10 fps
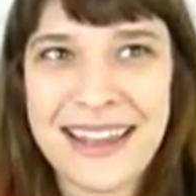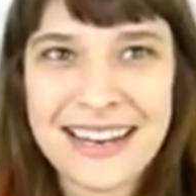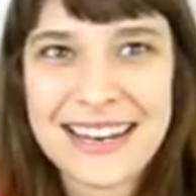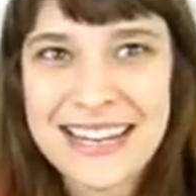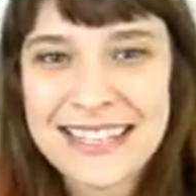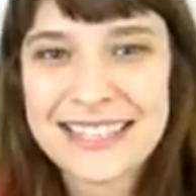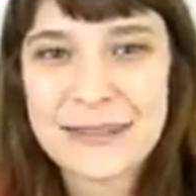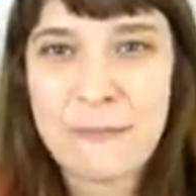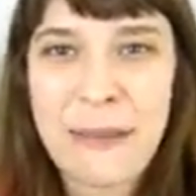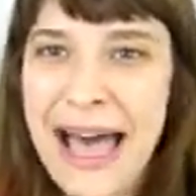it needs
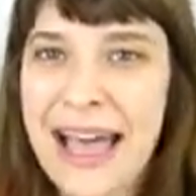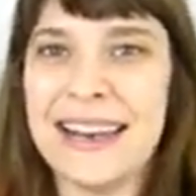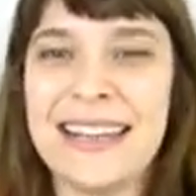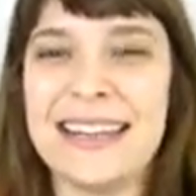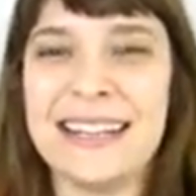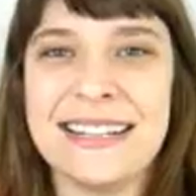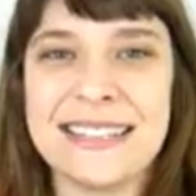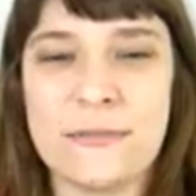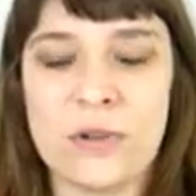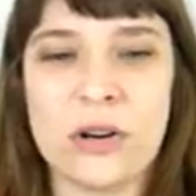some body. It needs
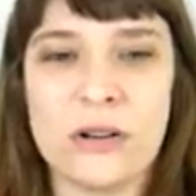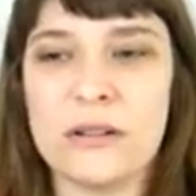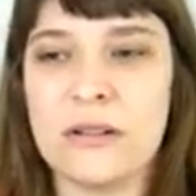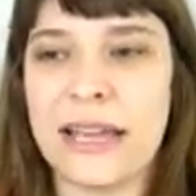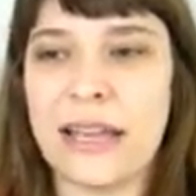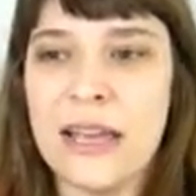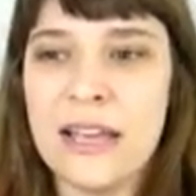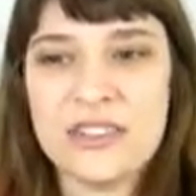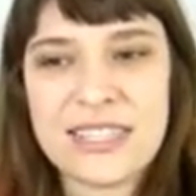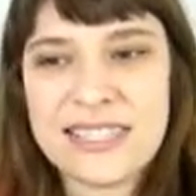some curl. Like,
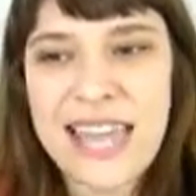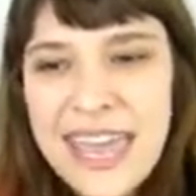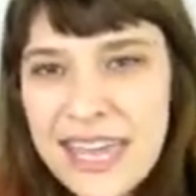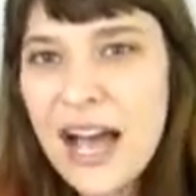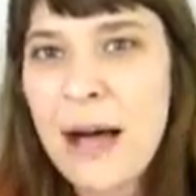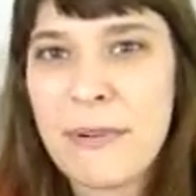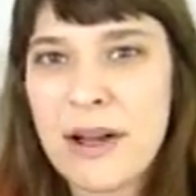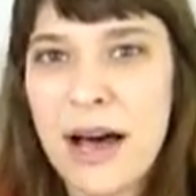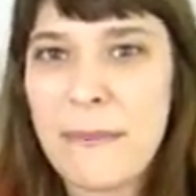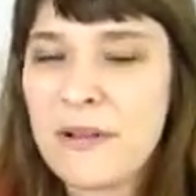just take it up a
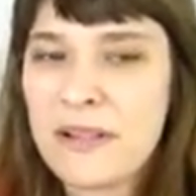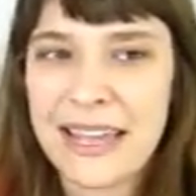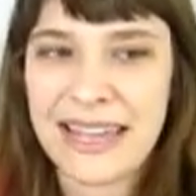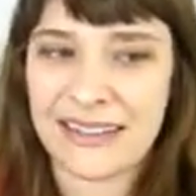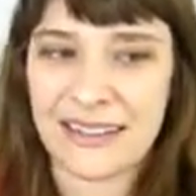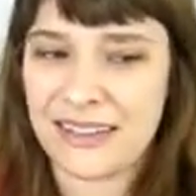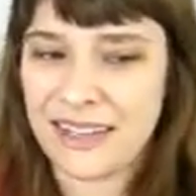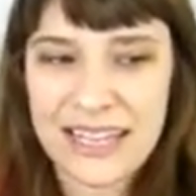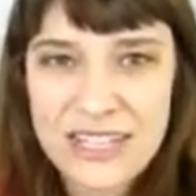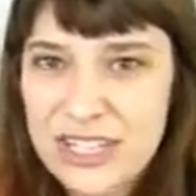couple of
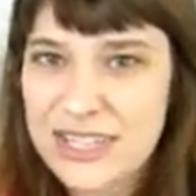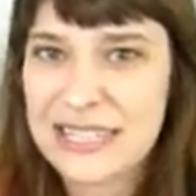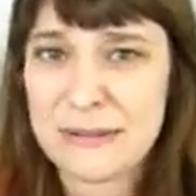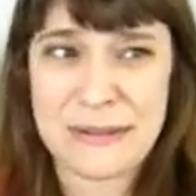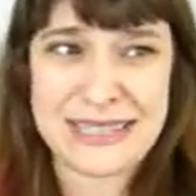inches, maybe